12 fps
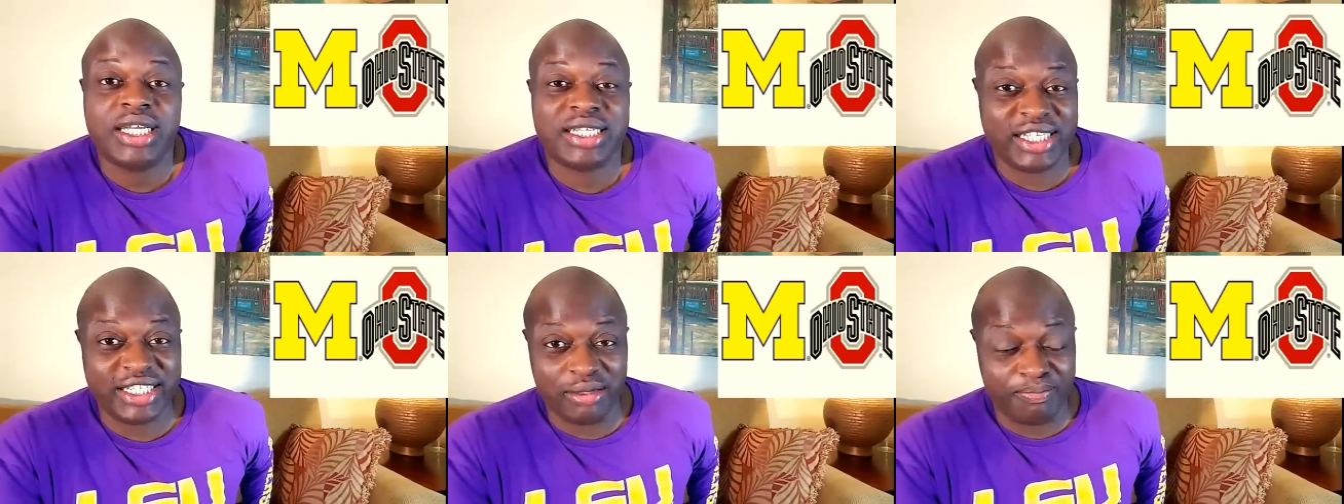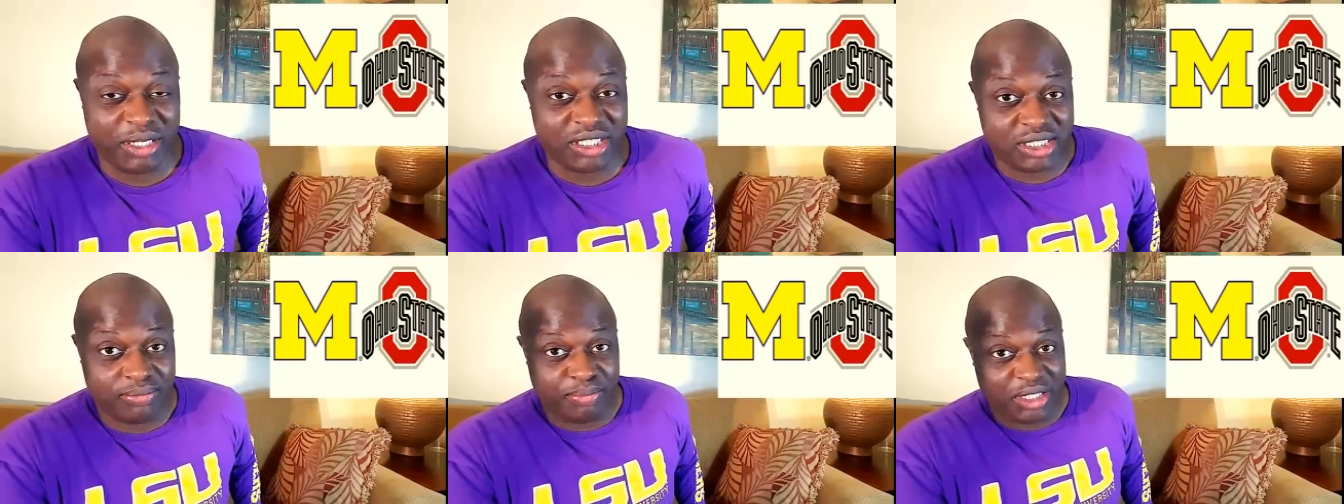I think
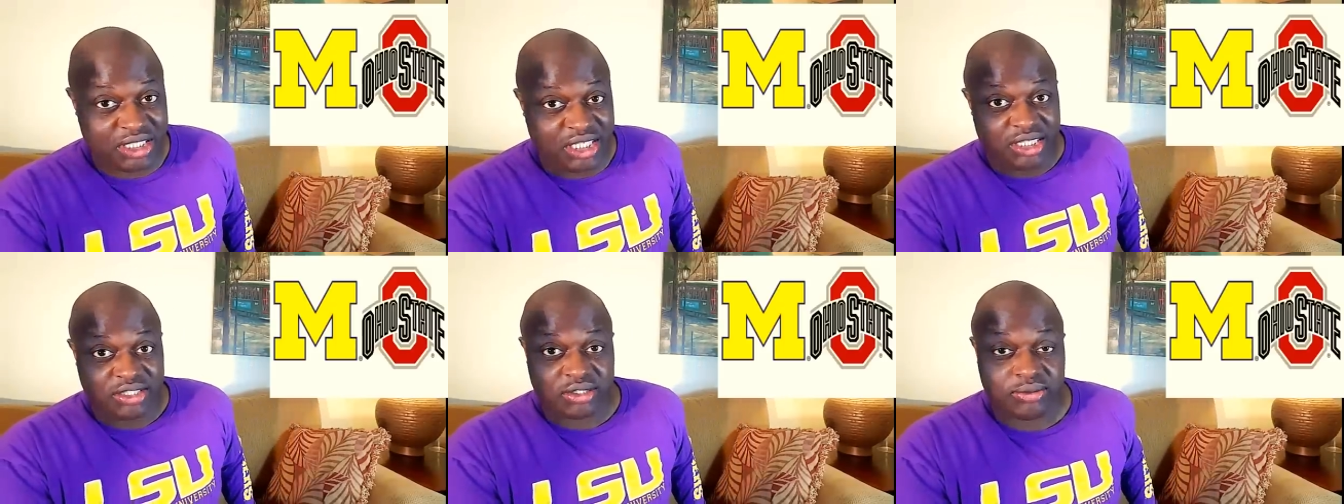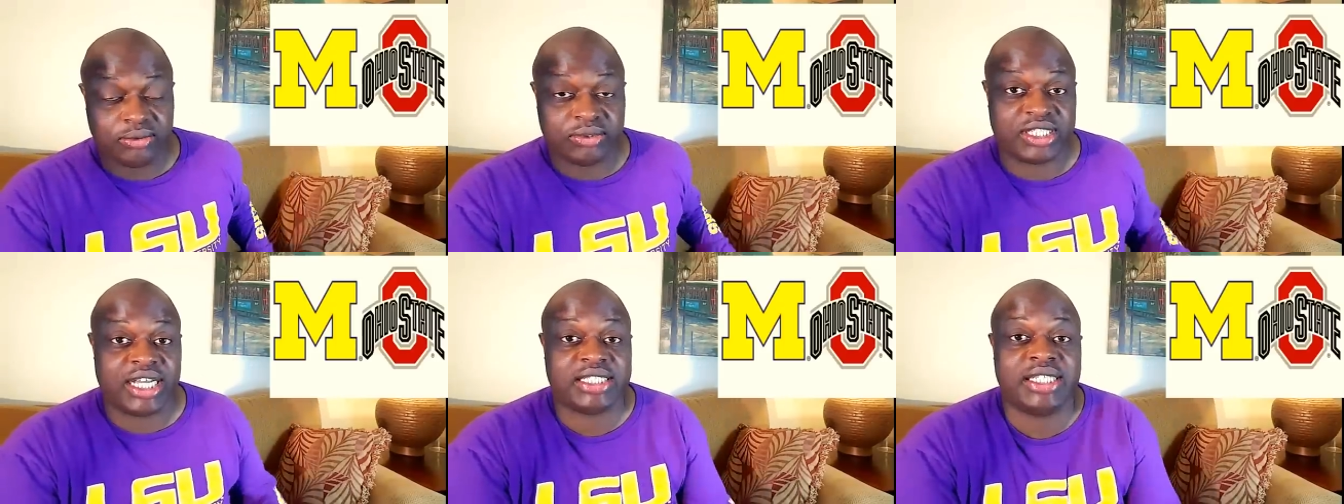the Big Ten
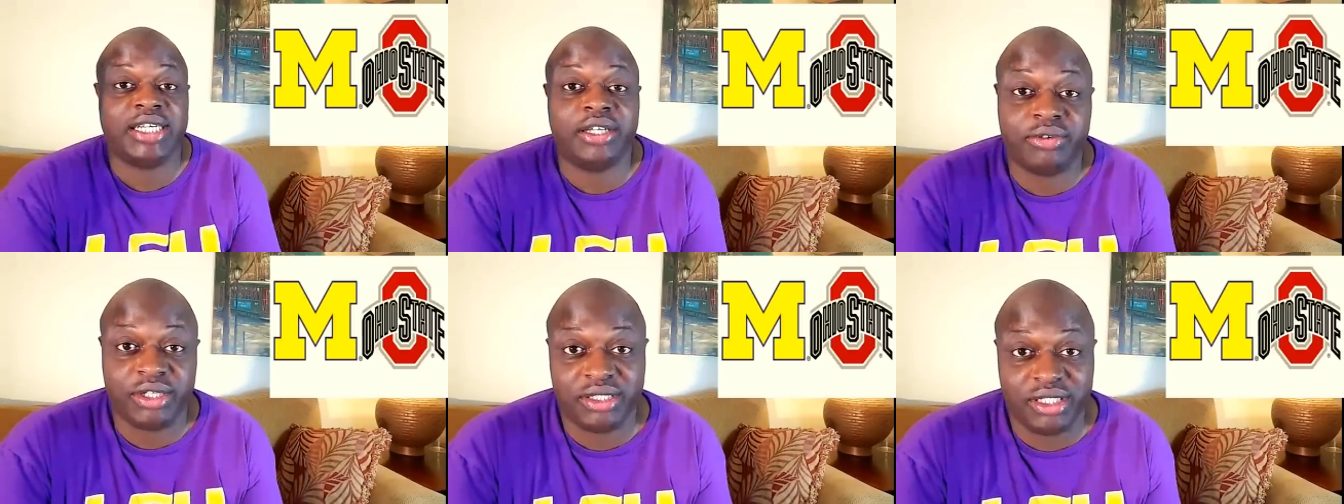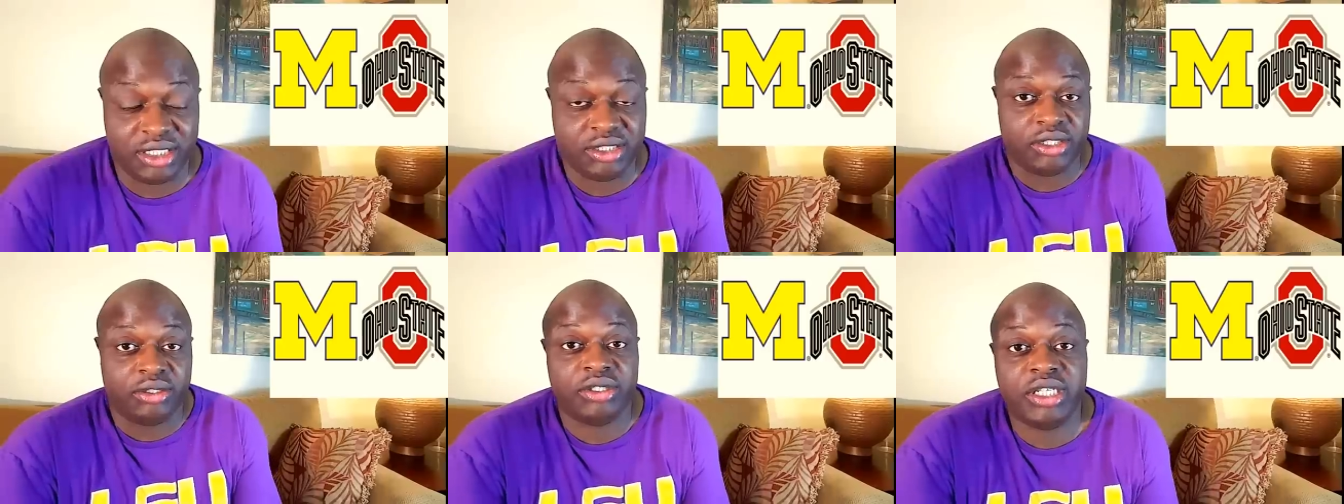schools got together and, and
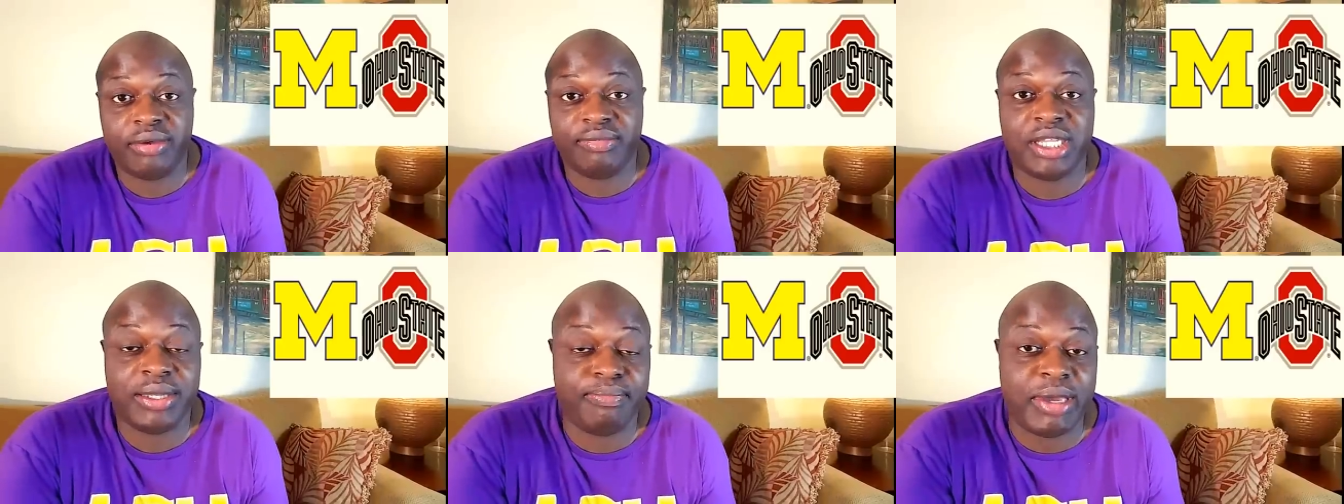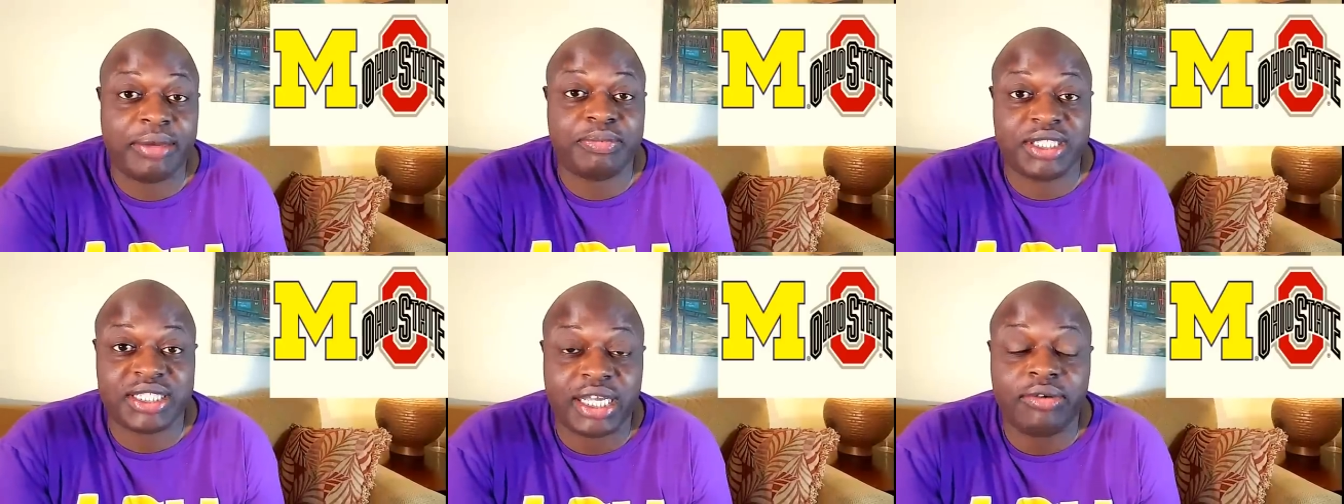you know, and they, they
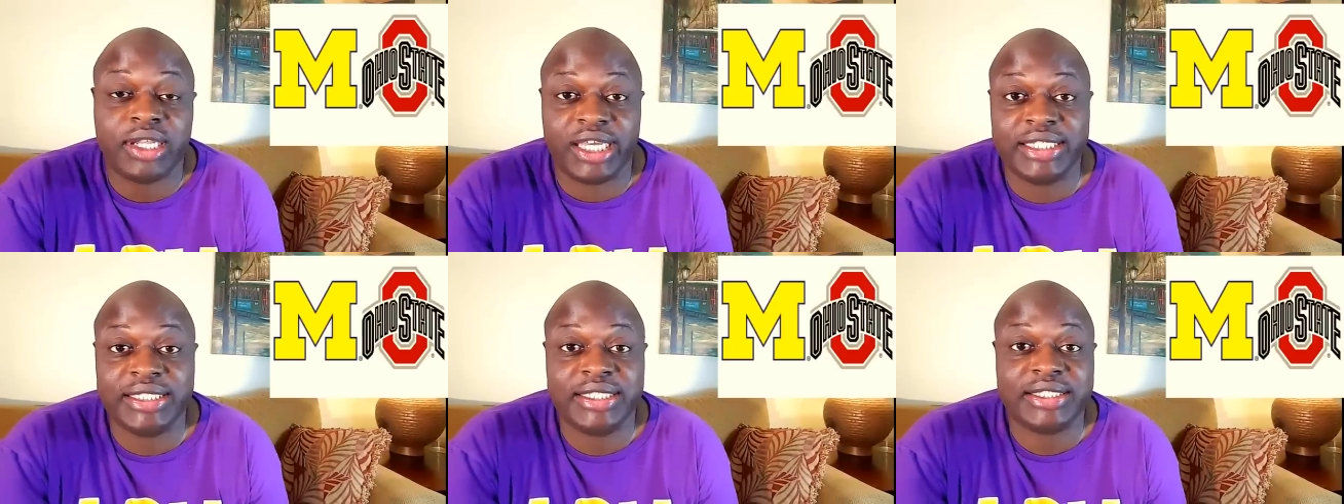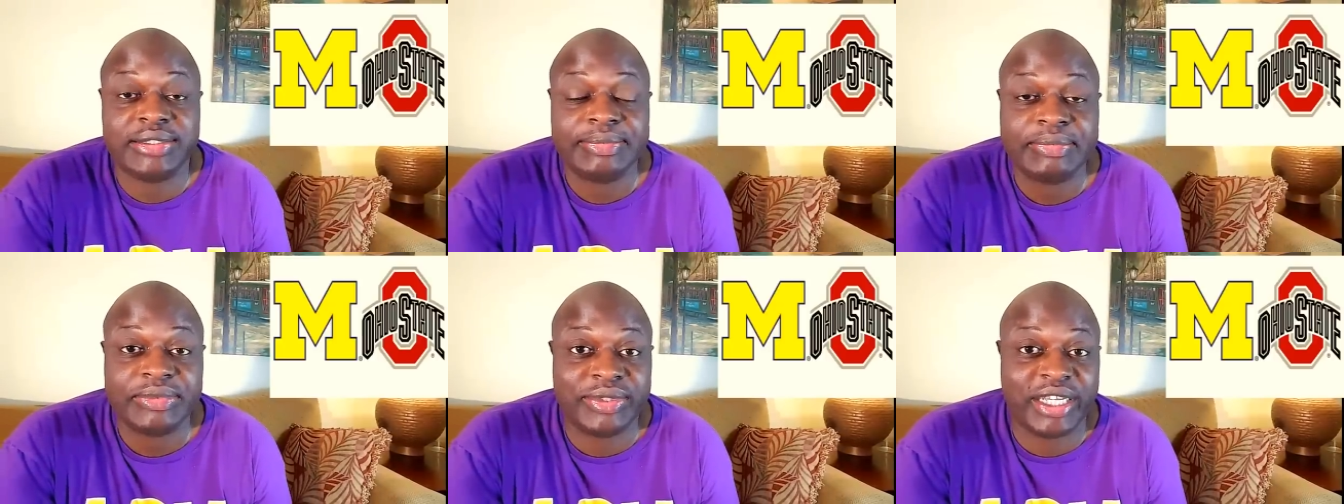mapped this out like this,
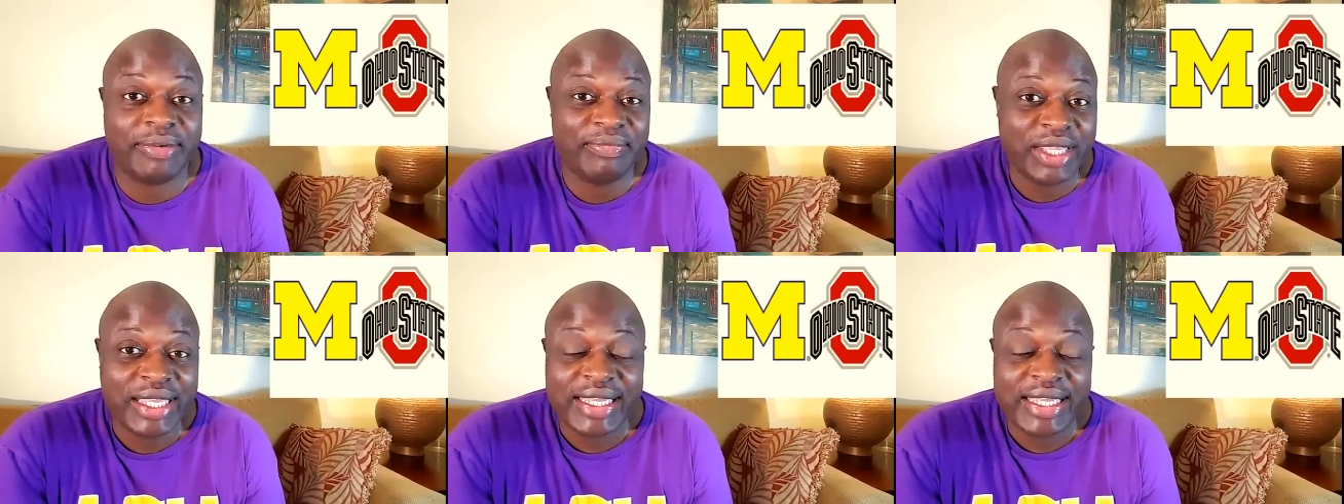right?